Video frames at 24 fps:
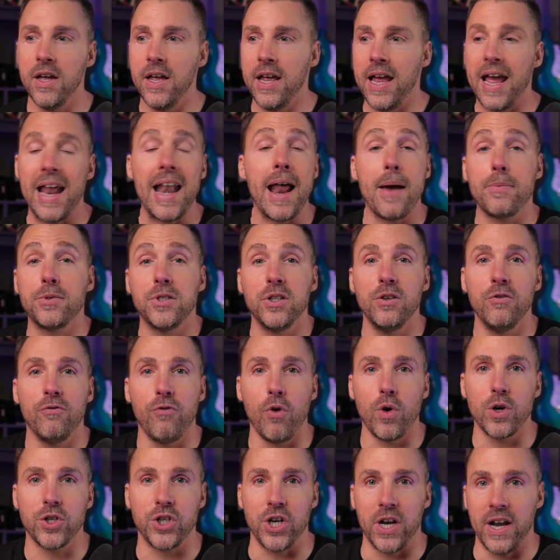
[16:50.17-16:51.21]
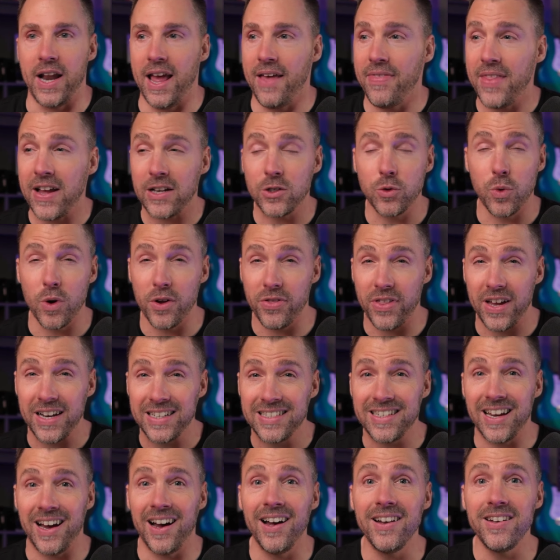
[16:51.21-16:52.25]
an absolute fortune, and that's worth a
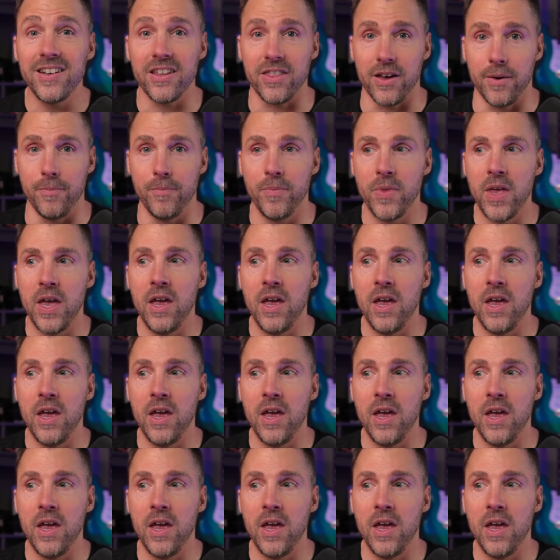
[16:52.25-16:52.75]
ton to them.